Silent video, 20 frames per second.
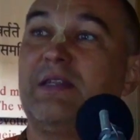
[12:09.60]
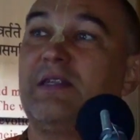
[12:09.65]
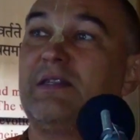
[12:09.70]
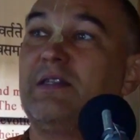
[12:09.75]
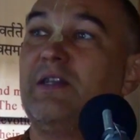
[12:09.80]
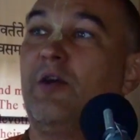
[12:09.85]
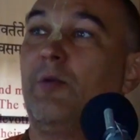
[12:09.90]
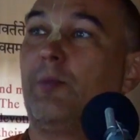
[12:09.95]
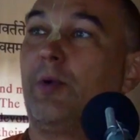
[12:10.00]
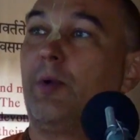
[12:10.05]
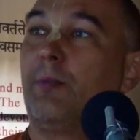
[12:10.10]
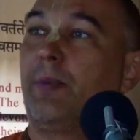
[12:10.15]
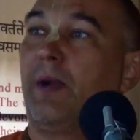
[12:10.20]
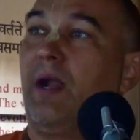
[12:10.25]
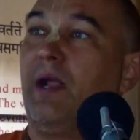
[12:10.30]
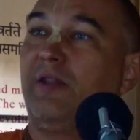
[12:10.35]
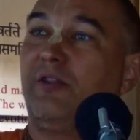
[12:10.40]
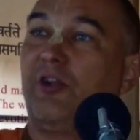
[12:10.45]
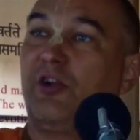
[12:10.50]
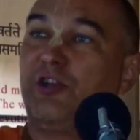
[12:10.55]
is now
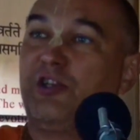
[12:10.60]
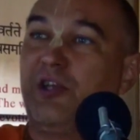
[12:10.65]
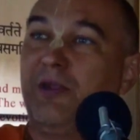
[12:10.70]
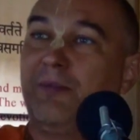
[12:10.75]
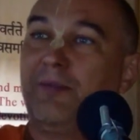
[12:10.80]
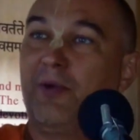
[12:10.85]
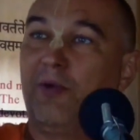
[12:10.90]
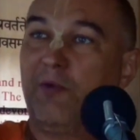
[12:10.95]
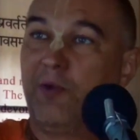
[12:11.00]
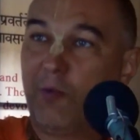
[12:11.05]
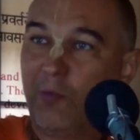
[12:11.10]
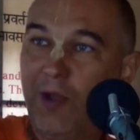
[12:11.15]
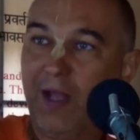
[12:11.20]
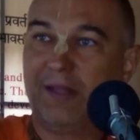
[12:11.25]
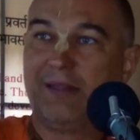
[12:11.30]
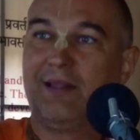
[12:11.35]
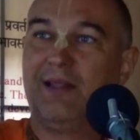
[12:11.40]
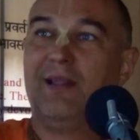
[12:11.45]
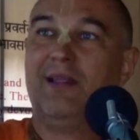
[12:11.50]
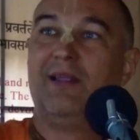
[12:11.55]
proprietorship over
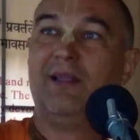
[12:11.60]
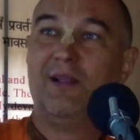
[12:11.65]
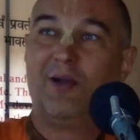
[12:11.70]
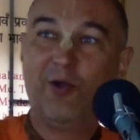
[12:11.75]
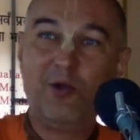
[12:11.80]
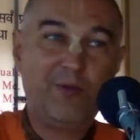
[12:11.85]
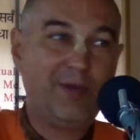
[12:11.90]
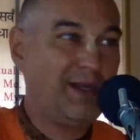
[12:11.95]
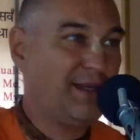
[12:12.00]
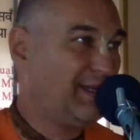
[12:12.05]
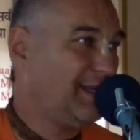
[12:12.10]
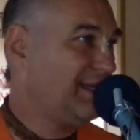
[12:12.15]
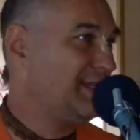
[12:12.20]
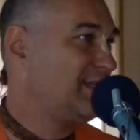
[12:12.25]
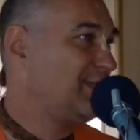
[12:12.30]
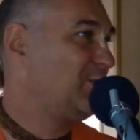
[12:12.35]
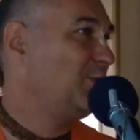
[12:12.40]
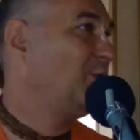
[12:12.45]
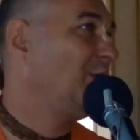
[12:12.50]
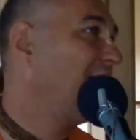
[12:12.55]
what? Over these
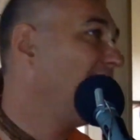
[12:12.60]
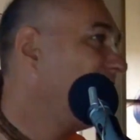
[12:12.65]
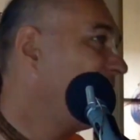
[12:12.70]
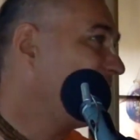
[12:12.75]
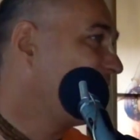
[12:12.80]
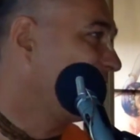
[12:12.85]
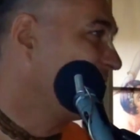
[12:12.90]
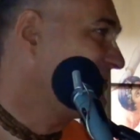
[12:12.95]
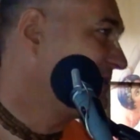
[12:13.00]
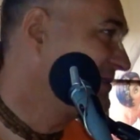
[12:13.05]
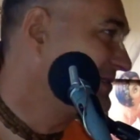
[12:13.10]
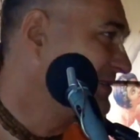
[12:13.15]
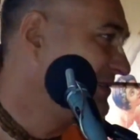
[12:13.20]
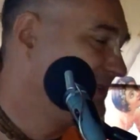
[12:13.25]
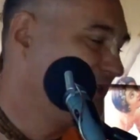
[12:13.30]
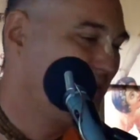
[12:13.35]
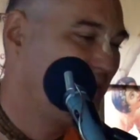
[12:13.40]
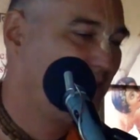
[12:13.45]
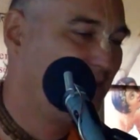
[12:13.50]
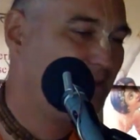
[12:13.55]
two energies.
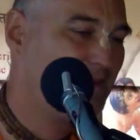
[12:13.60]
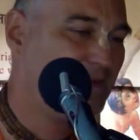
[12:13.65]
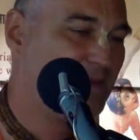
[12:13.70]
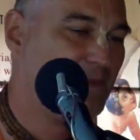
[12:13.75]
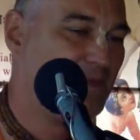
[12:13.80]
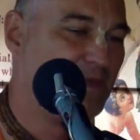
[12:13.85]
No?